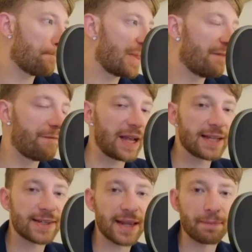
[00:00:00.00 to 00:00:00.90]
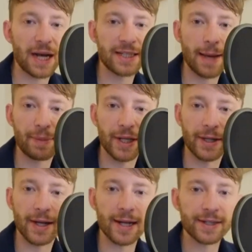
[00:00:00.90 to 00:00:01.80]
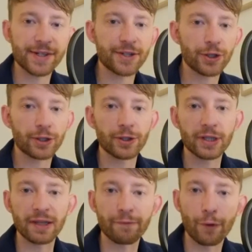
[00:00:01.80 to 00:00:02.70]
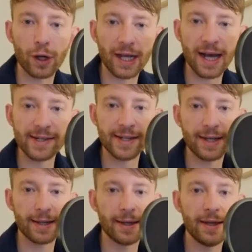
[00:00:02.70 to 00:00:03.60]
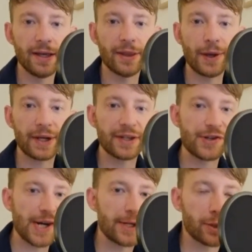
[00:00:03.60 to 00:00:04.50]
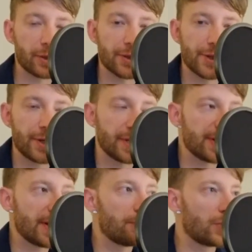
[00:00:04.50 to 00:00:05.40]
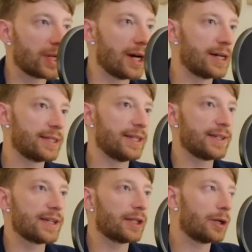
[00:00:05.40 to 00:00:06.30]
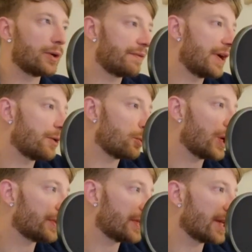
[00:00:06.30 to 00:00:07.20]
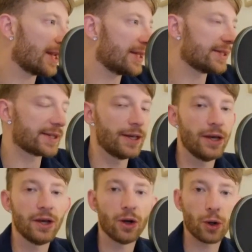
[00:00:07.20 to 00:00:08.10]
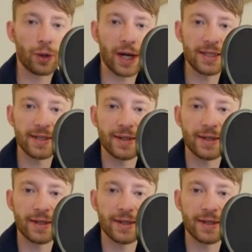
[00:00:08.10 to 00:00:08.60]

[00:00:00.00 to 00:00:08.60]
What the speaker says: things that might happen in the Netherlands that you're currently forecasting. Now I can share your concern in some regard. It's not going very well in the Netherlands. Alright.